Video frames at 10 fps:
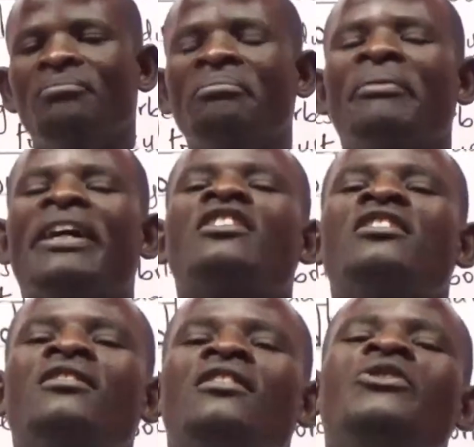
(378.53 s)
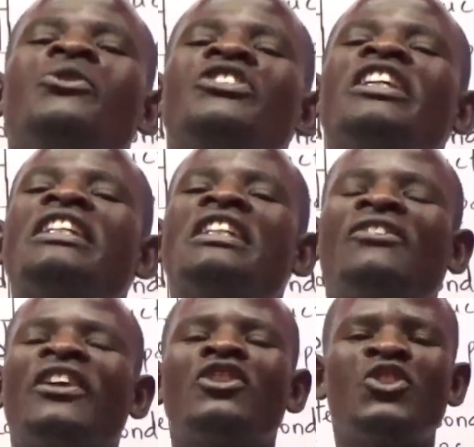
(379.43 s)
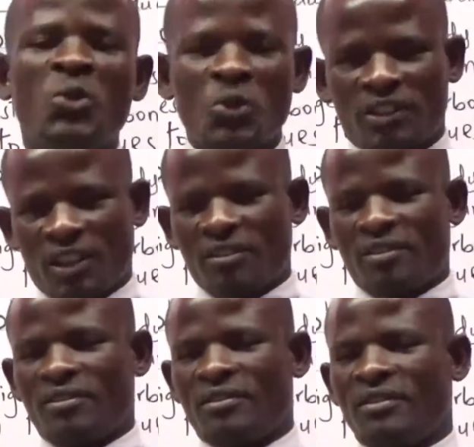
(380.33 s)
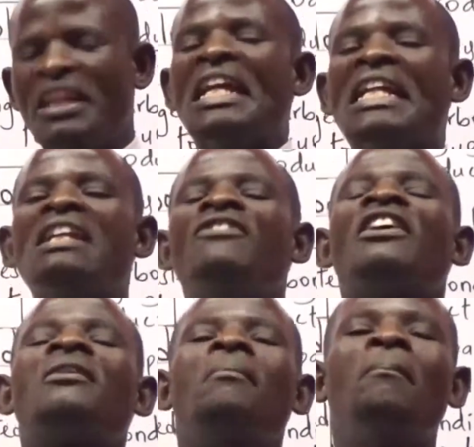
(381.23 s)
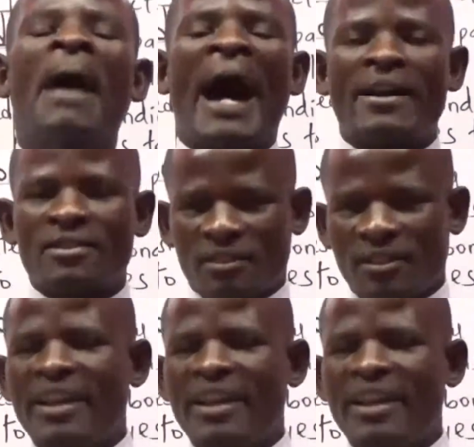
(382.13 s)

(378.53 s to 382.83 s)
by using different juices in different parts.